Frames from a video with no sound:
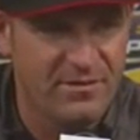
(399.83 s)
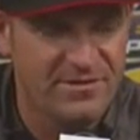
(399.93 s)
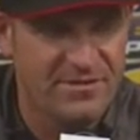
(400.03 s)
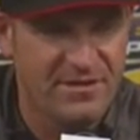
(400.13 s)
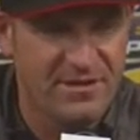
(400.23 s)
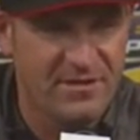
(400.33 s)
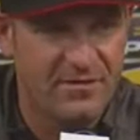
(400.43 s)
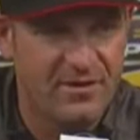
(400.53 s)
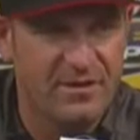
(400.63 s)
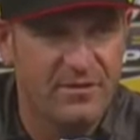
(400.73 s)
just
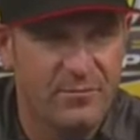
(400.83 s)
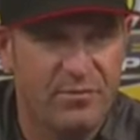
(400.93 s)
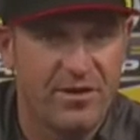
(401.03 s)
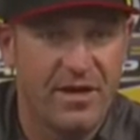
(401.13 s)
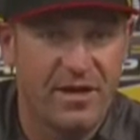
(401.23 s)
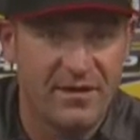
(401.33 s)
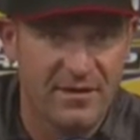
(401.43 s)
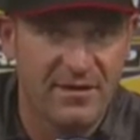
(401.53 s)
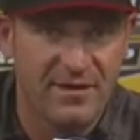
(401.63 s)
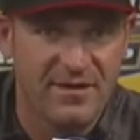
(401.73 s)
a great deal of pride
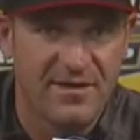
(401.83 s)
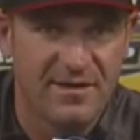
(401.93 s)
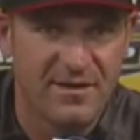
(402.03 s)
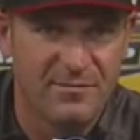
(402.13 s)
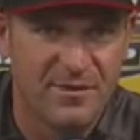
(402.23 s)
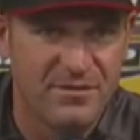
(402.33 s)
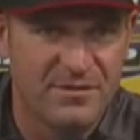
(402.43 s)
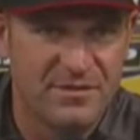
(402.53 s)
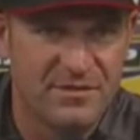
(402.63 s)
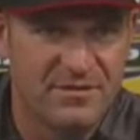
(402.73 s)

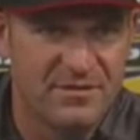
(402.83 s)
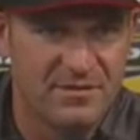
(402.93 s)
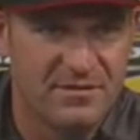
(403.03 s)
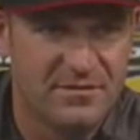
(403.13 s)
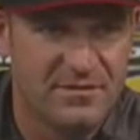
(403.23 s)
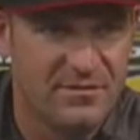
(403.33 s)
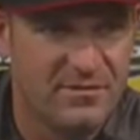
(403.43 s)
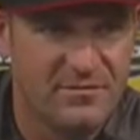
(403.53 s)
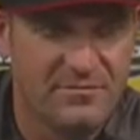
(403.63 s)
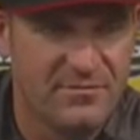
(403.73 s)
goes into
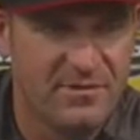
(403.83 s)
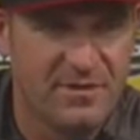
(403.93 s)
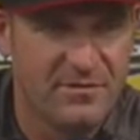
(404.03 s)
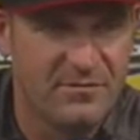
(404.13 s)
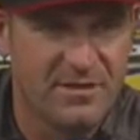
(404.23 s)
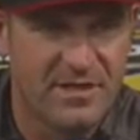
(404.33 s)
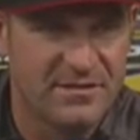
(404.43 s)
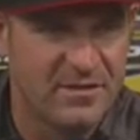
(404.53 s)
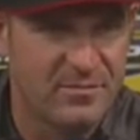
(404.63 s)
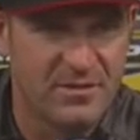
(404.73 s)
their, you know,
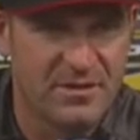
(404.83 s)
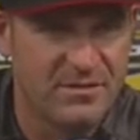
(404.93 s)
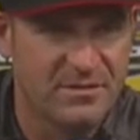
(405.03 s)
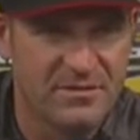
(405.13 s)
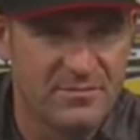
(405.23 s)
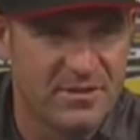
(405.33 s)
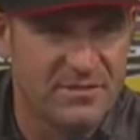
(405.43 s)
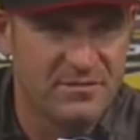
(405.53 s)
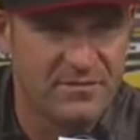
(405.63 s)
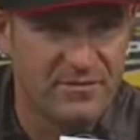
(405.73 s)
last couple of years,
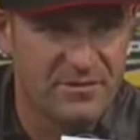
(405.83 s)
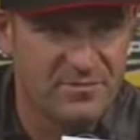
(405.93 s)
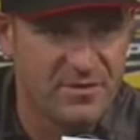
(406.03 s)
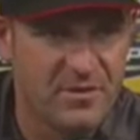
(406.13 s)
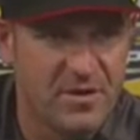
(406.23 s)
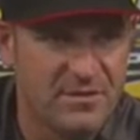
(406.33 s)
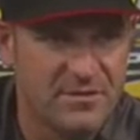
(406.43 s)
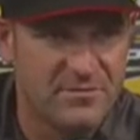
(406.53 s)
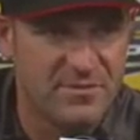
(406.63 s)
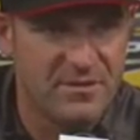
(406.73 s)
especially, have just been
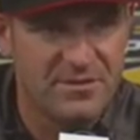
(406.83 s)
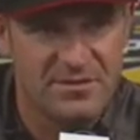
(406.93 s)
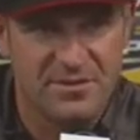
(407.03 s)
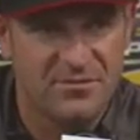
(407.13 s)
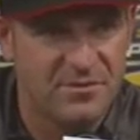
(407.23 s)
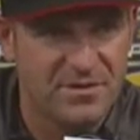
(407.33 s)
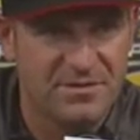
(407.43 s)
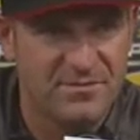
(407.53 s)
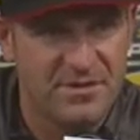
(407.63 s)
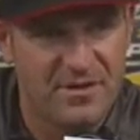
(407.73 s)
awesome. And this year
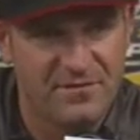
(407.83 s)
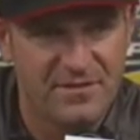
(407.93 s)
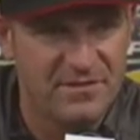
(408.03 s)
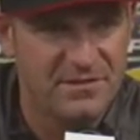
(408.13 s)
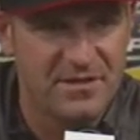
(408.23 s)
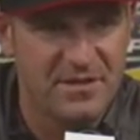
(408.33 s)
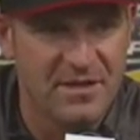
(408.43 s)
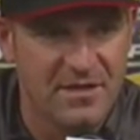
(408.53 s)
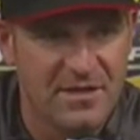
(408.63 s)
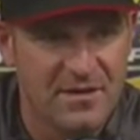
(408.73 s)
was. I mean, obviously,
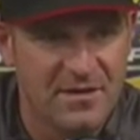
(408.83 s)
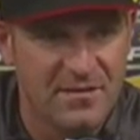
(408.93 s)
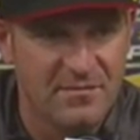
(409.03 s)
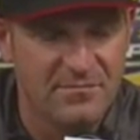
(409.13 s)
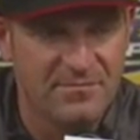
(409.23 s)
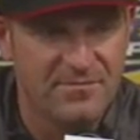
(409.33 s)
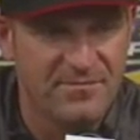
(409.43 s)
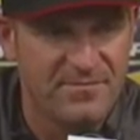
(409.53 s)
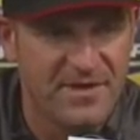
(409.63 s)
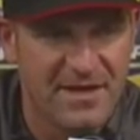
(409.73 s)

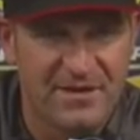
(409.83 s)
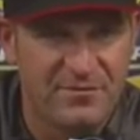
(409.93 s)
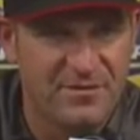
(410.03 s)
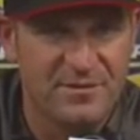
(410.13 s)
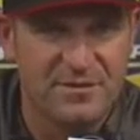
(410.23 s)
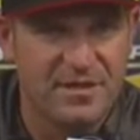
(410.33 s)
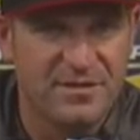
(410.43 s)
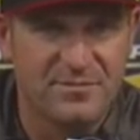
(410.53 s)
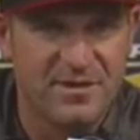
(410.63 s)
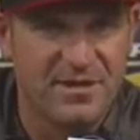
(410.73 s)
they had a rough
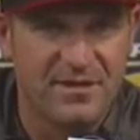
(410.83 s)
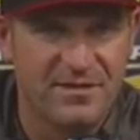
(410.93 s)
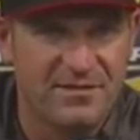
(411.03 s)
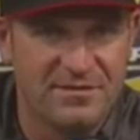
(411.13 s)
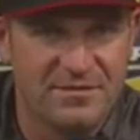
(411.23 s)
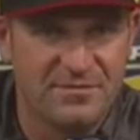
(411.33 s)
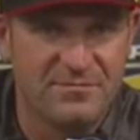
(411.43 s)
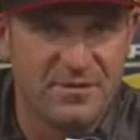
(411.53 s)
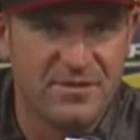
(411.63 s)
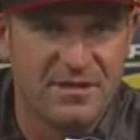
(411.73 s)
stretch, man, and it just
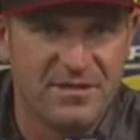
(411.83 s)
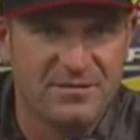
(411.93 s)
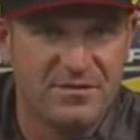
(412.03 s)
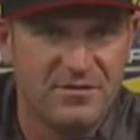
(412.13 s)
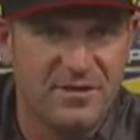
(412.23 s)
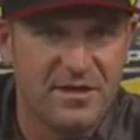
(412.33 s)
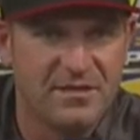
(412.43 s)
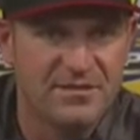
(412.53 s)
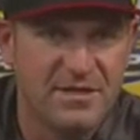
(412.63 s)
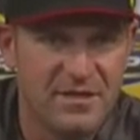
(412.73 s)
couldn't get it turned around
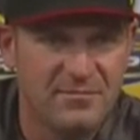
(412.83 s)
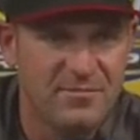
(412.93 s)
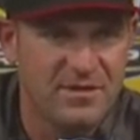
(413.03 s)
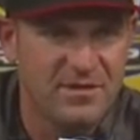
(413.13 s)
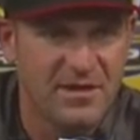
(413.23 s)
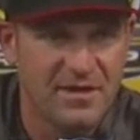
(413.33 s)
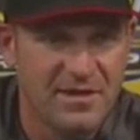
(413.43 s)
in time, but.